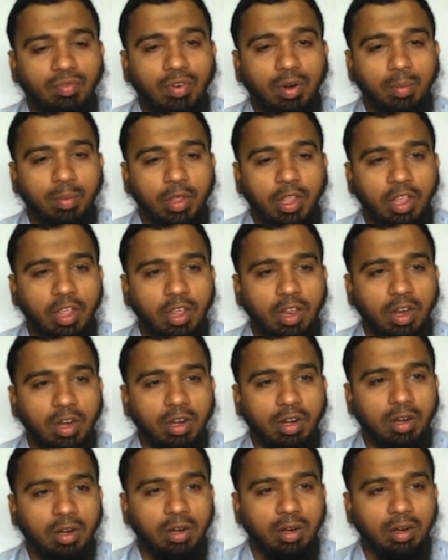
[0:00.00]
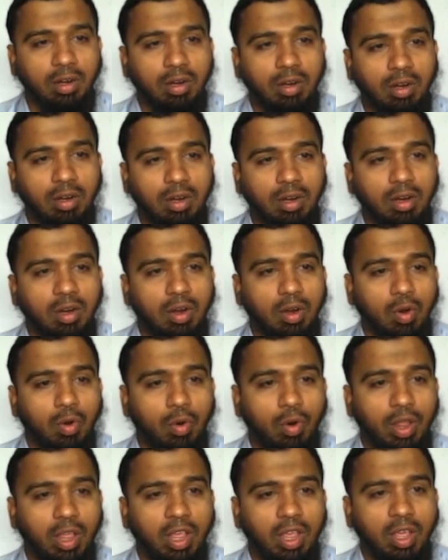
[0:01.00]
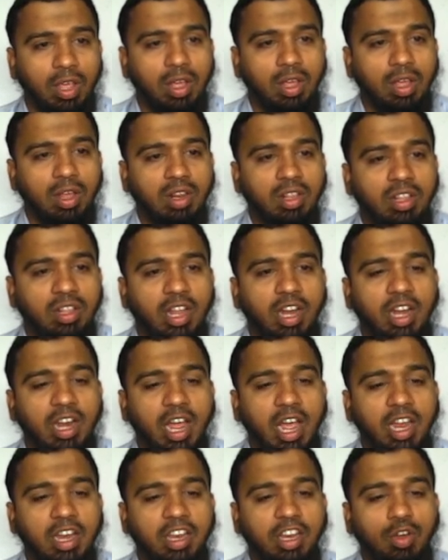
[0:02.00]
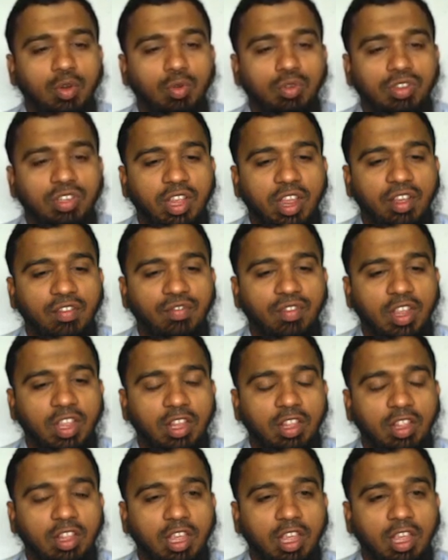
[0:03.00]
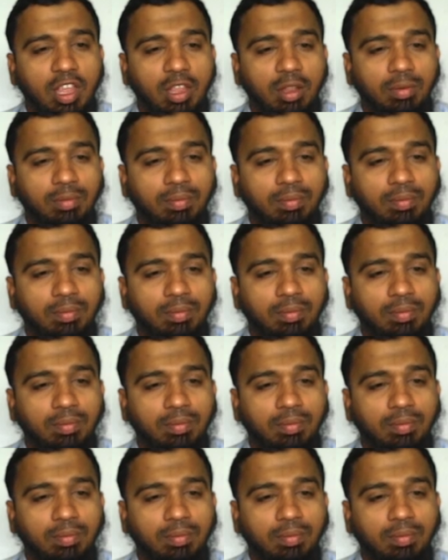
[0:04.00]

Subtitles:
from here, okay, that I need to save in the